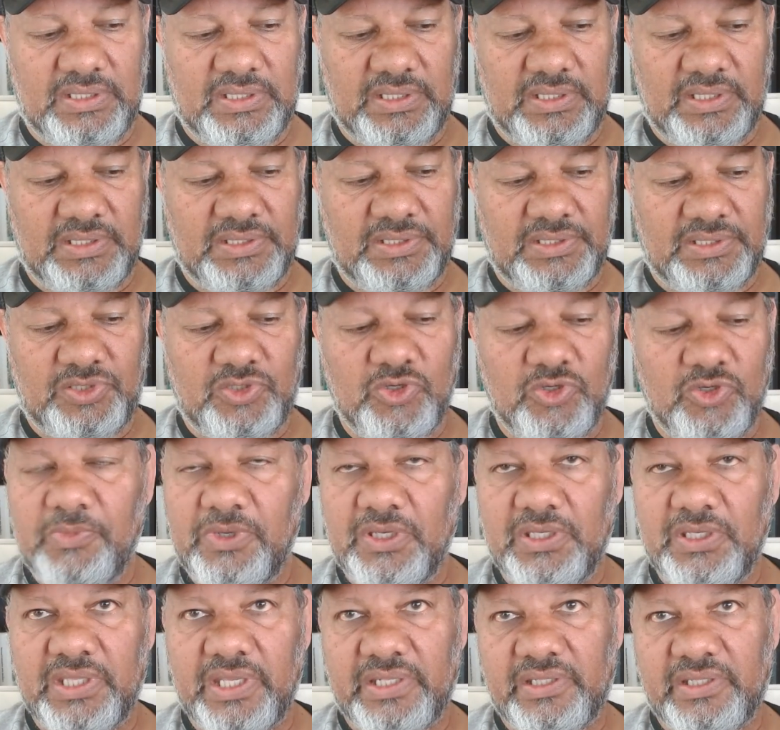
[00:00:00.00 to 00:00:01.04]

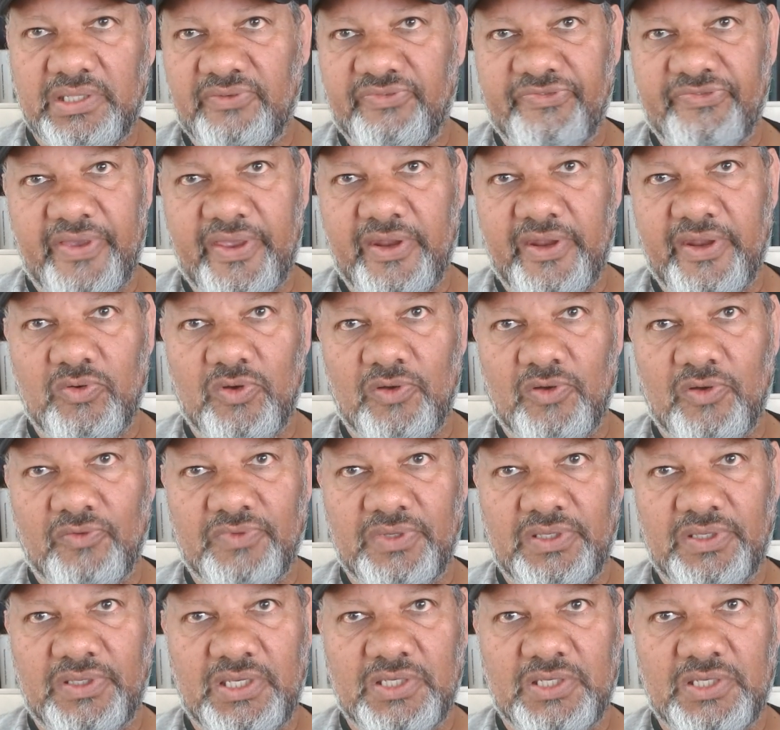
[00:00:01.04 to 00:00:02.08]
assuming that the Pharaoh of
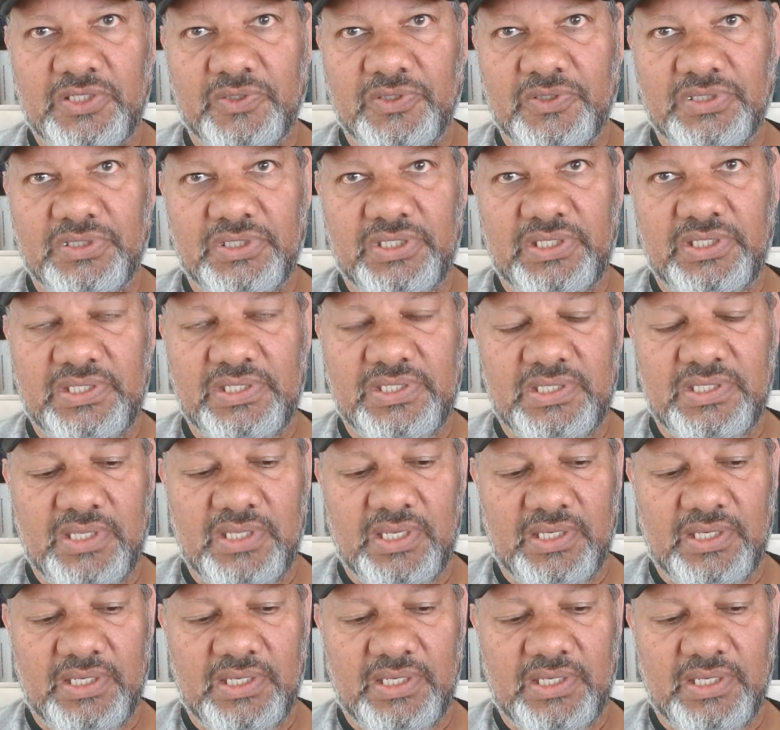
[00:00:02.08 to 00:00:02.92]
the Hyksos is